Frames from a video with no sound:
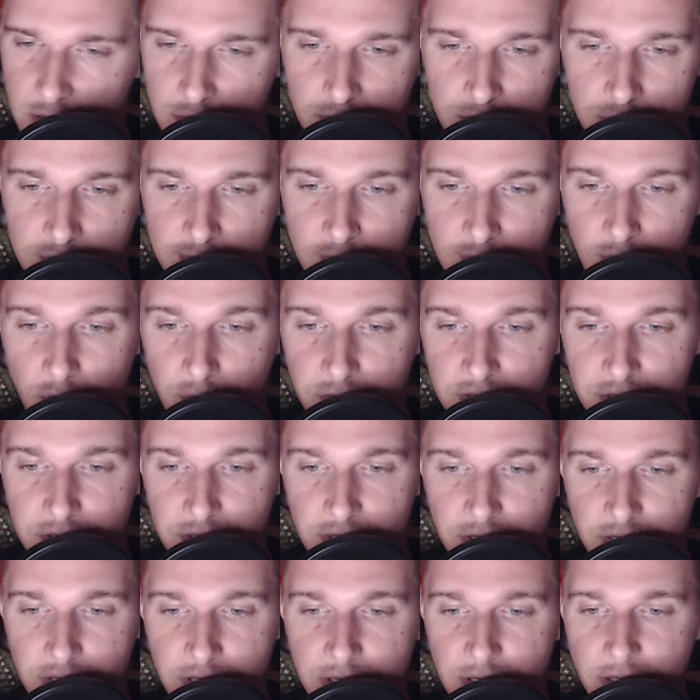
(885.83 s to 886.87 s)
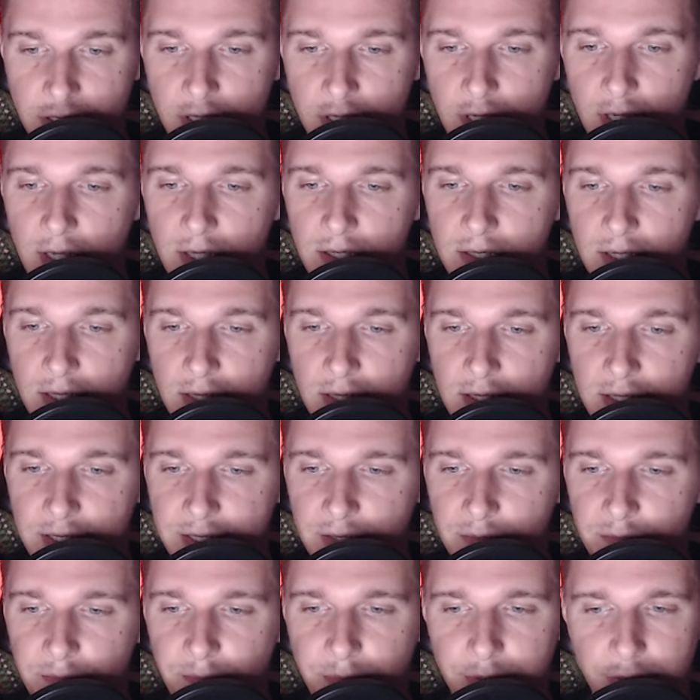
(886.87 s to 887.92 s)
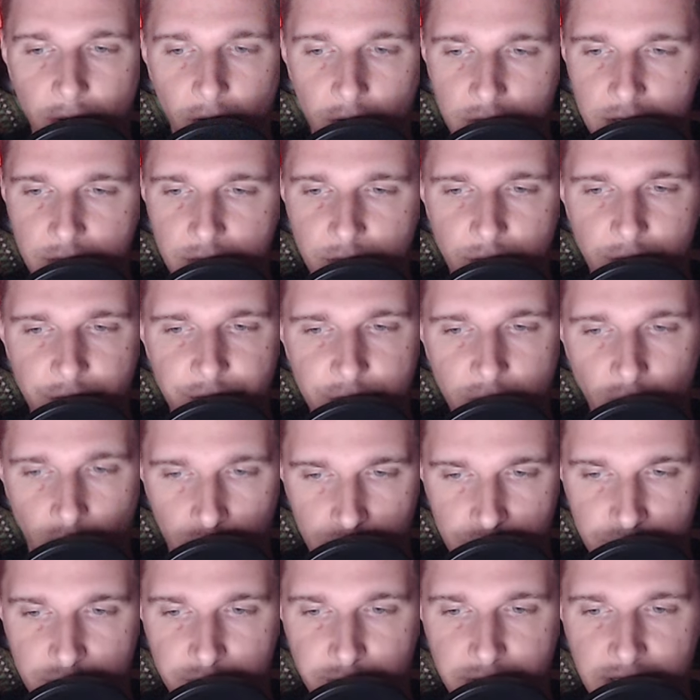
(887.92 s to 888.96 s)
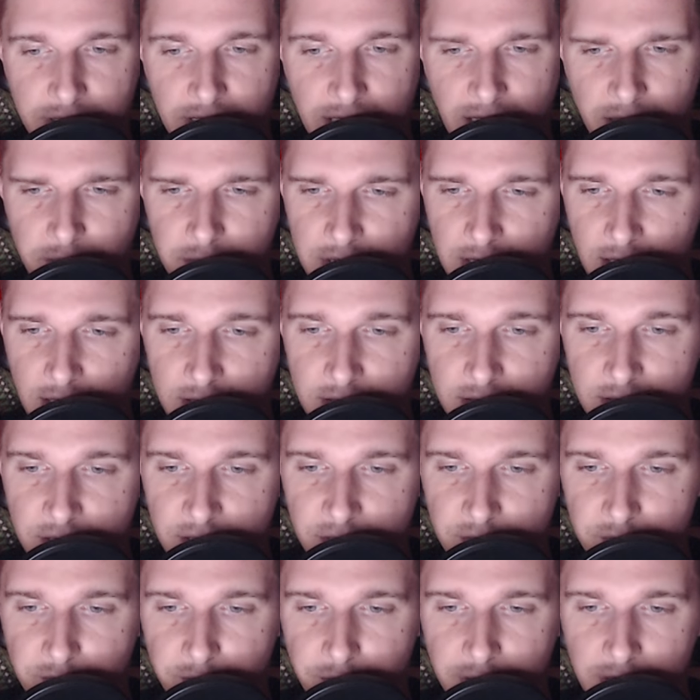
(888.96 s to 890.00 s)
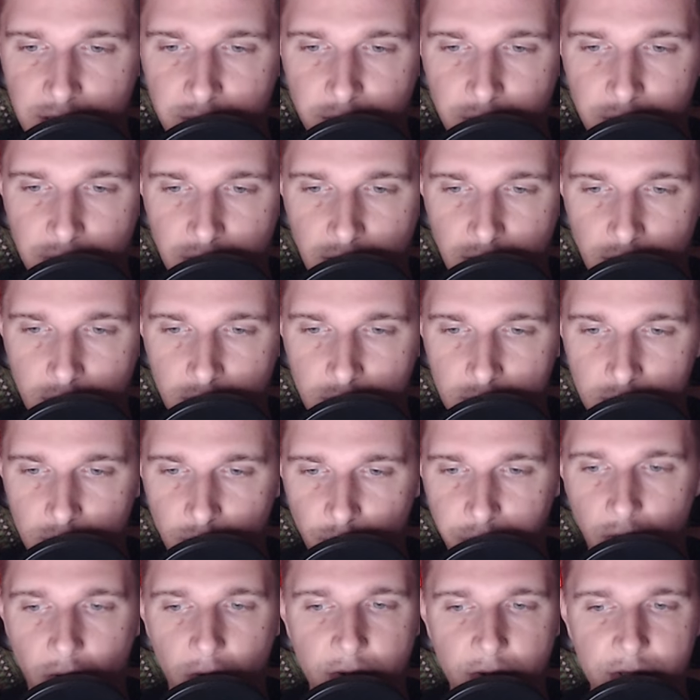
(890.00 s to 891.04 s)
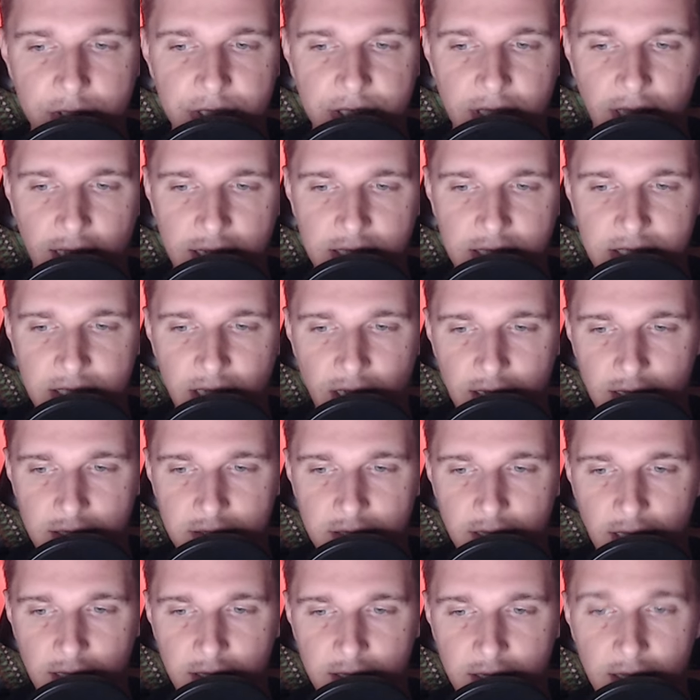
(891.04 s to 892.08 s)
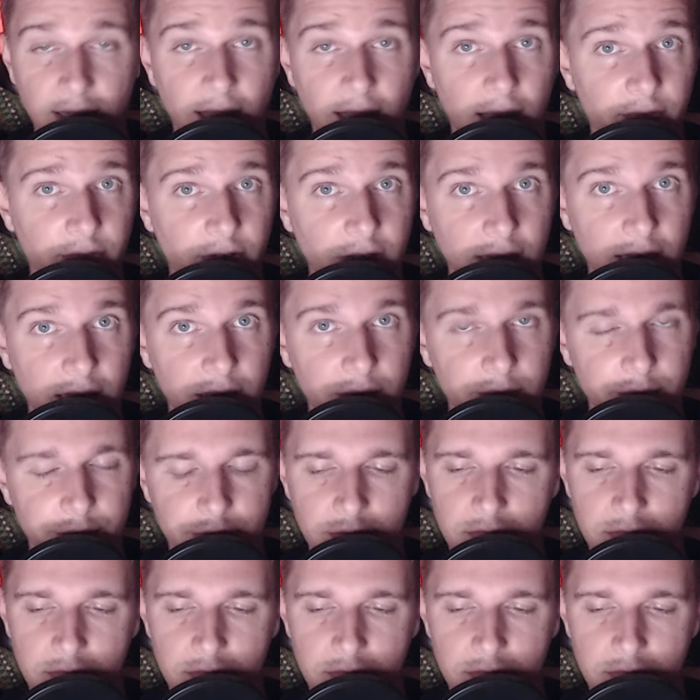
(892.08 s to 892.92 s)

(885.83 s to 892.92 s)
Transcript: Didn't know it's a disease. The little block with dots became nine spinning blocks like psychedelic lava lamp.